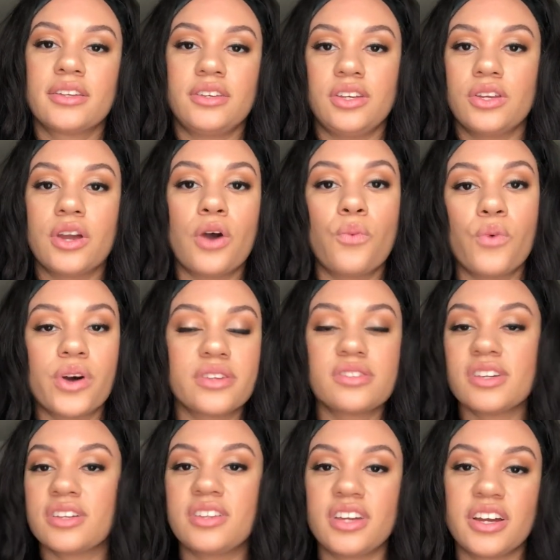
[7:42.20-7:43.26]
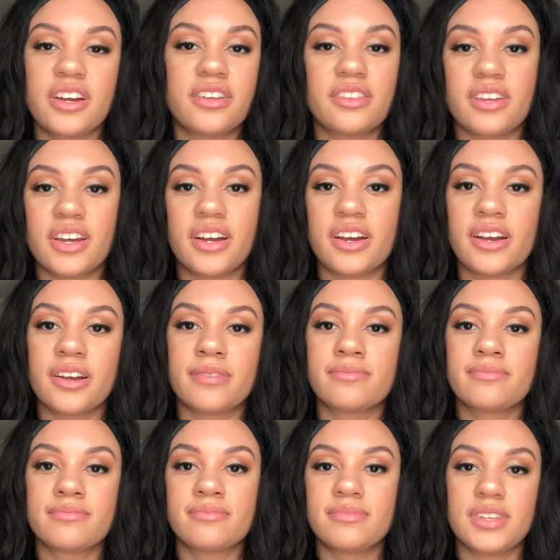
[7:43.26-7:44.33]
you know, once they're there, they're,
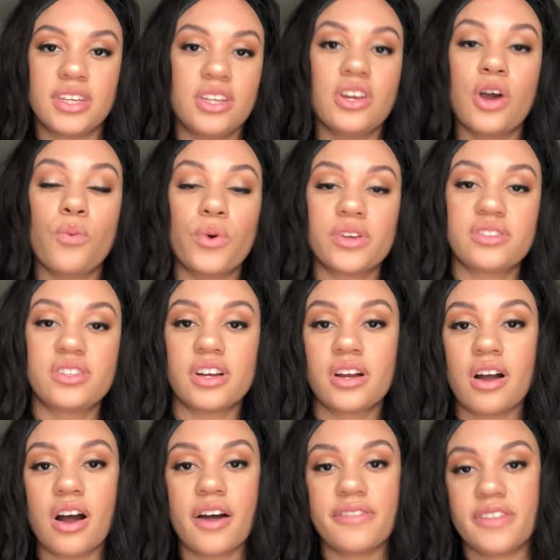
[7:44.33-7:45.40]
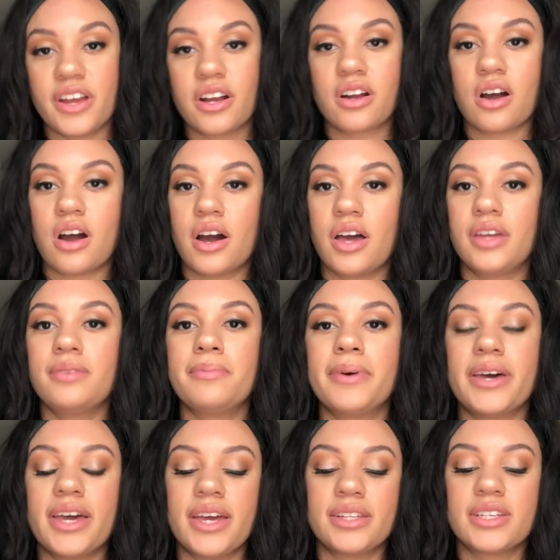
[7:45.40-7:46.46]
you know, once they're gone, they're gone.
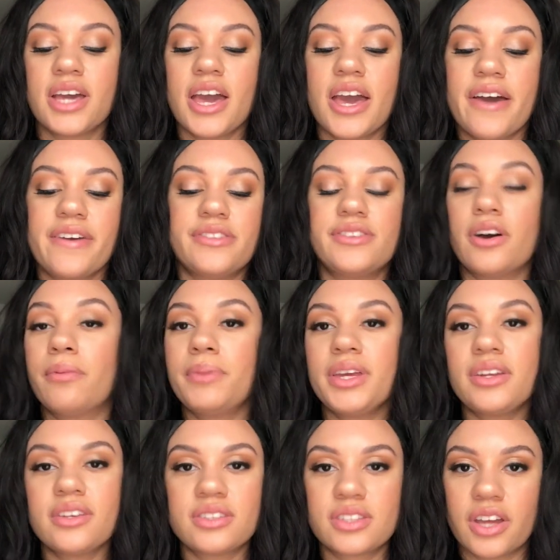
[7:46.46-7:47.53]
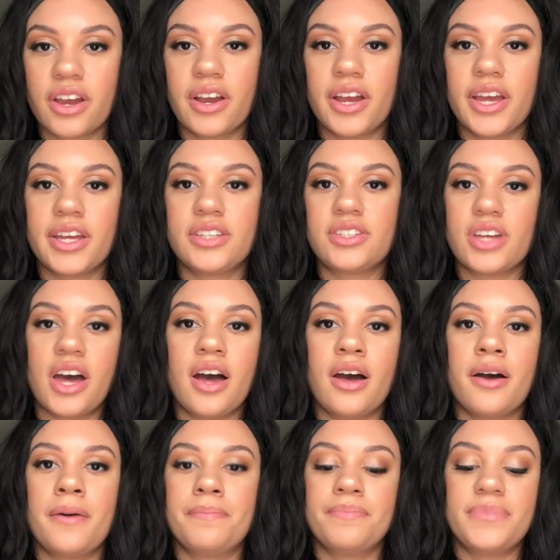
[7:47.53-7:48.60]
But don't be discouraged.
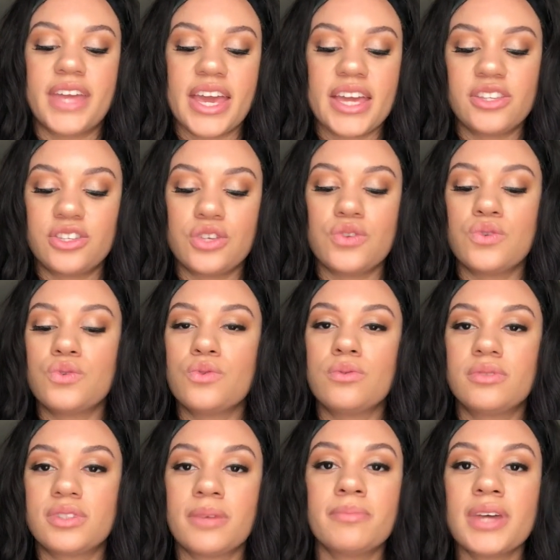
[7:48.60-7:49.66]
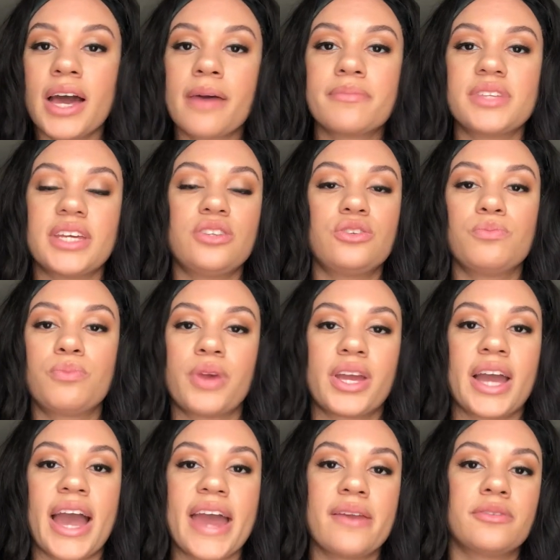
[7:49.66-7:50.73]
Sometimes they do
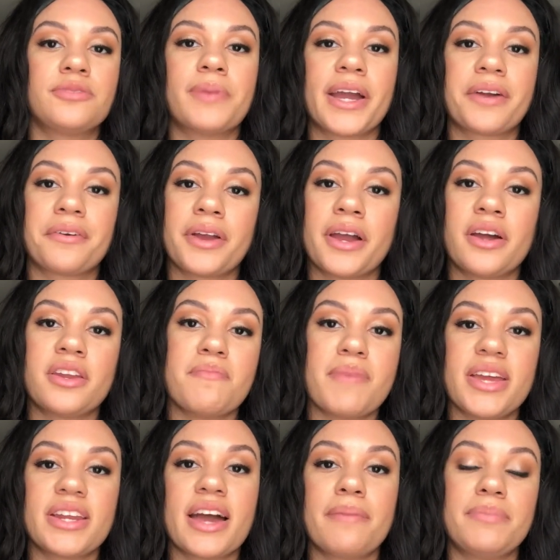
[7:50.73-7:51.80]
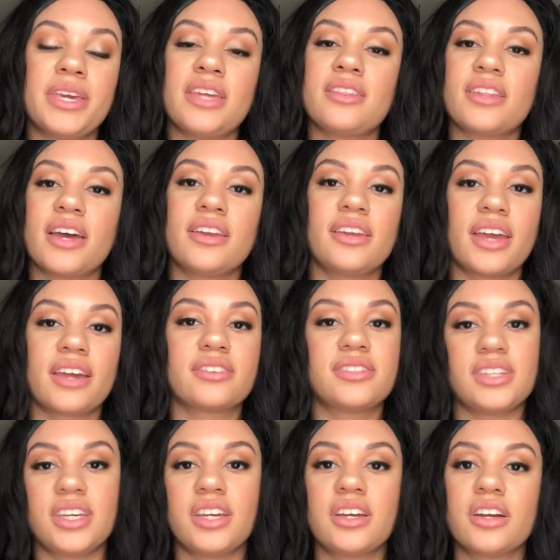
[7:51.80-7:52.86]
bring items back around. It may not be that
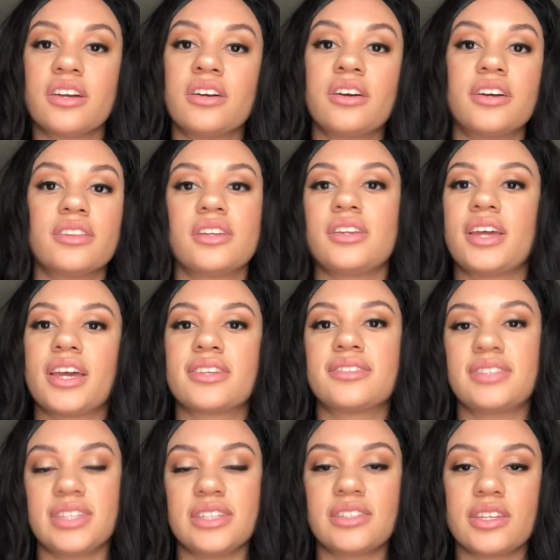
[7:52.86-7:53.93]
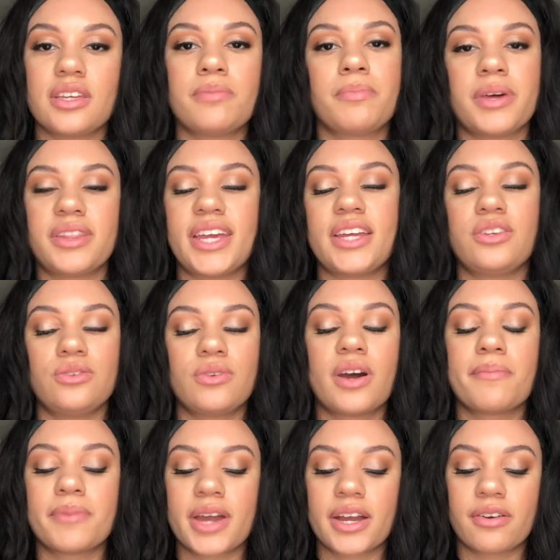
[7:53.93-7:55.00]
next year or the next season, but they do
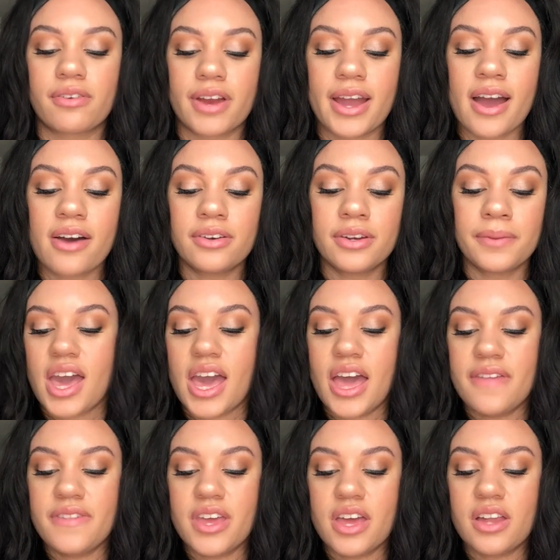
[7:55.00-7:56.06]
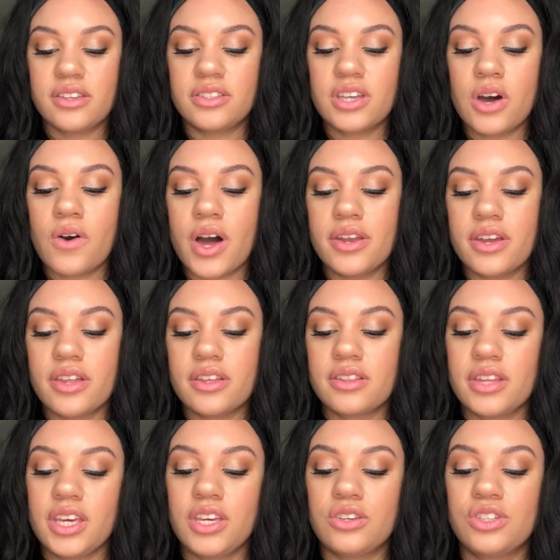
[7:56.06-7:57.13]
come back around. And then, so another
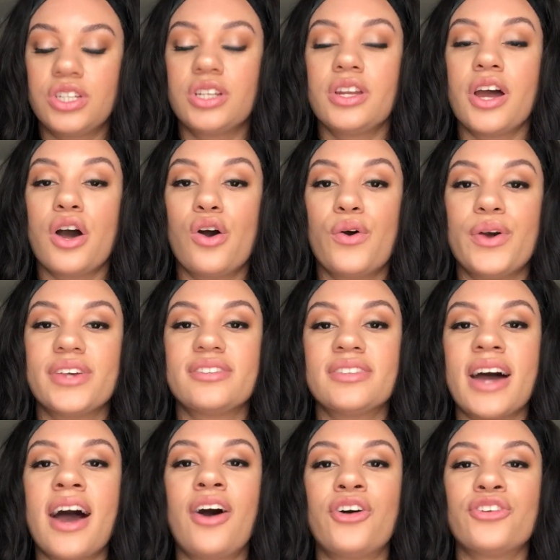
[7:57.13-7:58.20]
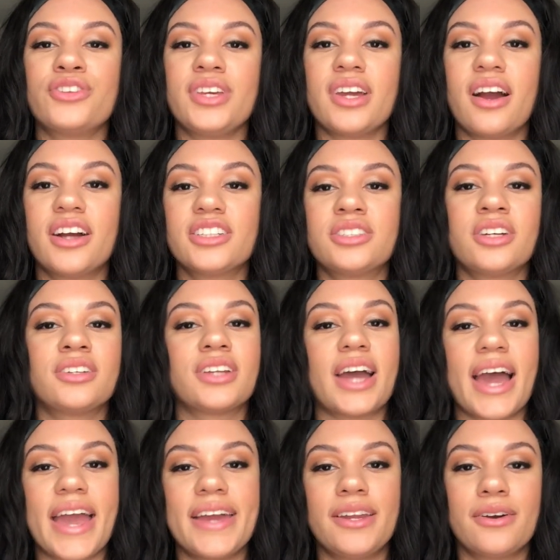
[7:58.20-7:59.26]
thing you should know is not only are certain
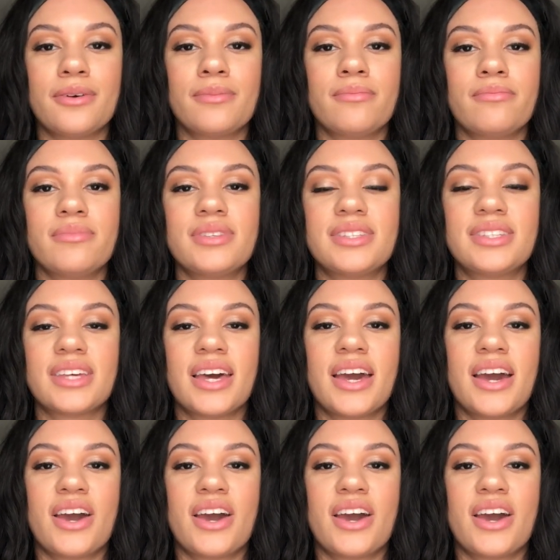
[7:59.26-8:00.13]
items,